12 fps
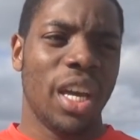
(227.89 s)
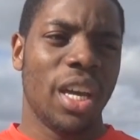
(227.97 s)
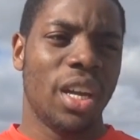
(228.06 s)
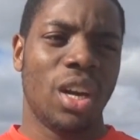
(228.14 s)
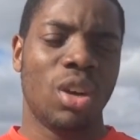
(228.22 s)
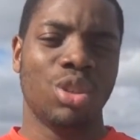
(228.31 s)

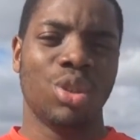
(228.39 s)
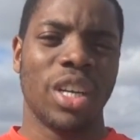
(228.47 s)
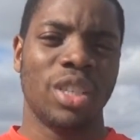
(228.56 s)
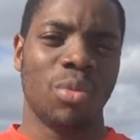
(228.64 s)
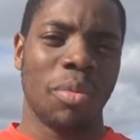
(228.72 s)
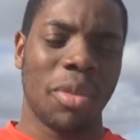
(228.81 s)
and I'll
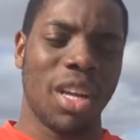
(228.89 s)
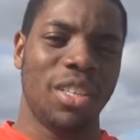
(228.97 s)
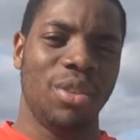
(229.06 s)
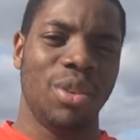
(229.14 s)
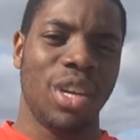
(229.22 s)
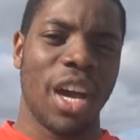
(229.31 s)
try to reply
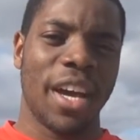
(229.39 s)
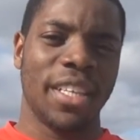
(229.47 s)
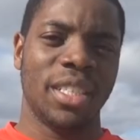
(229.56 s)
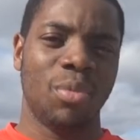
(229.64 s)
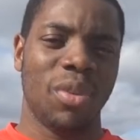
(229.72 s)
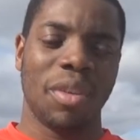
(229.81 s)
to you
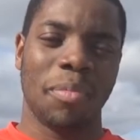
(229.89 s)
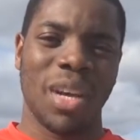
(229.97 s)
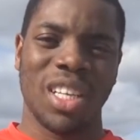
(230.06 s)
guys with the